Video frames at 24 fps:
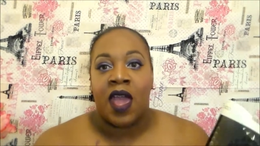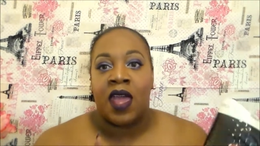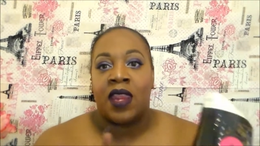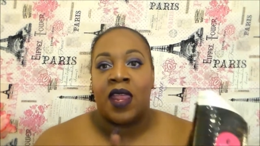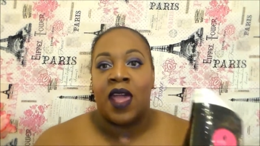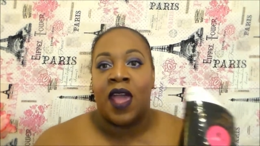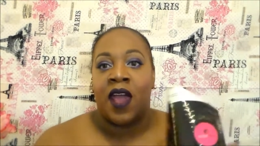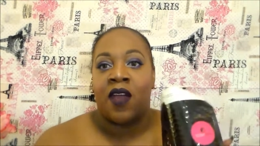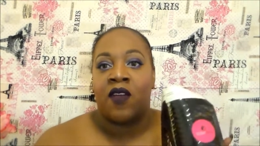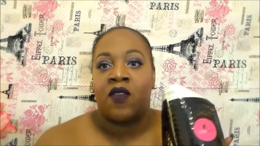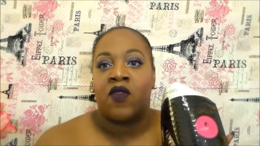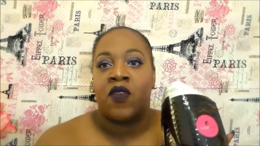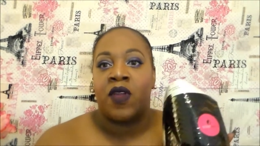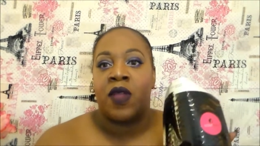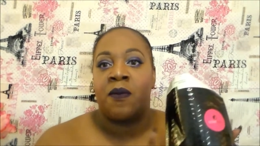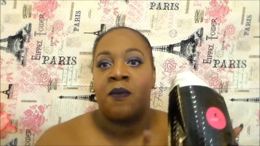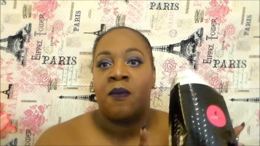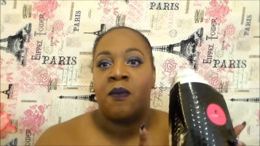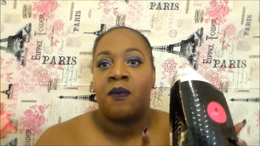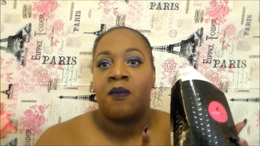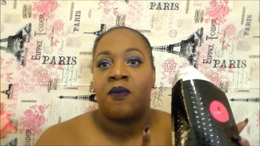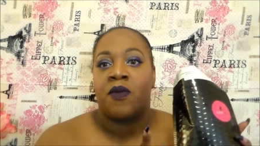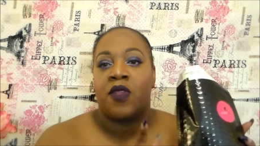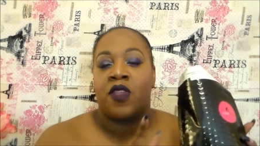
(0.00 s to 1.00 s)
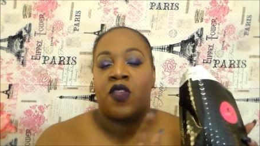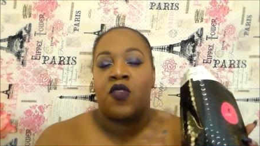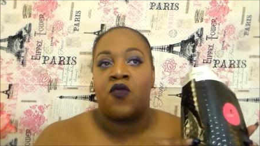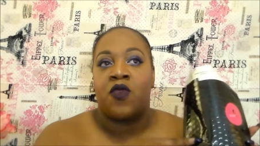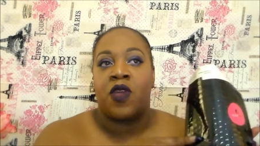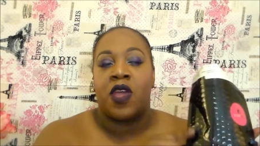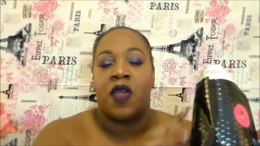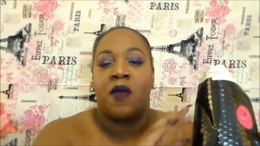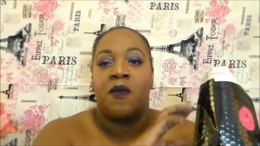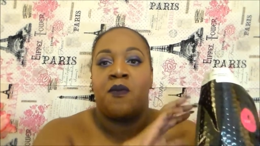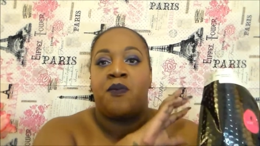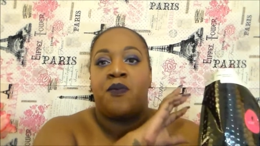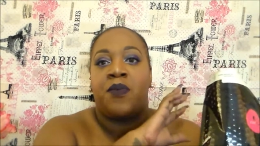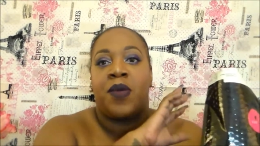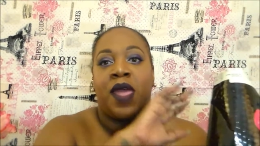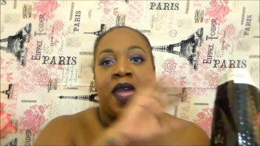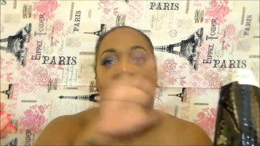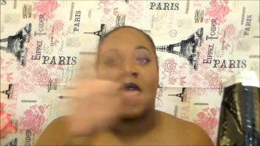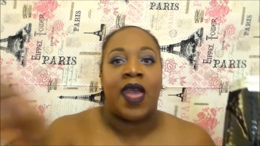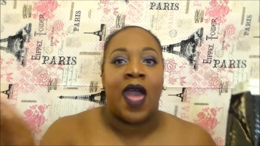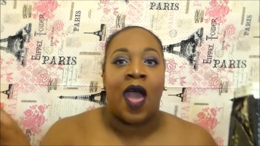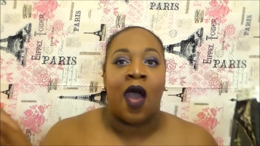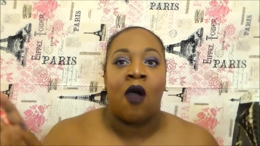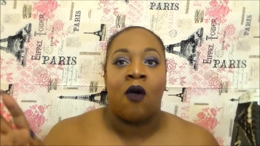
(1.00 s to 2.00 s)
And every you can
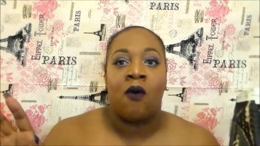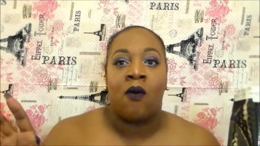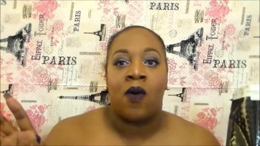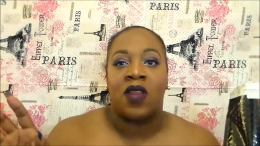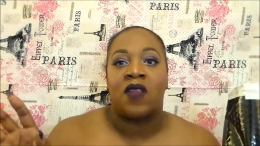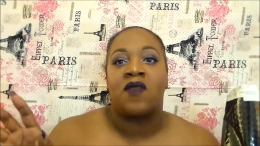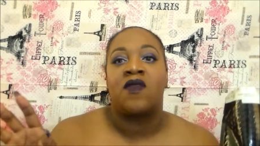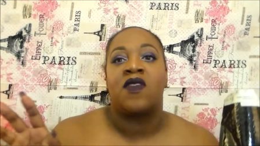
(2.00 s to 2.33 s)
pick out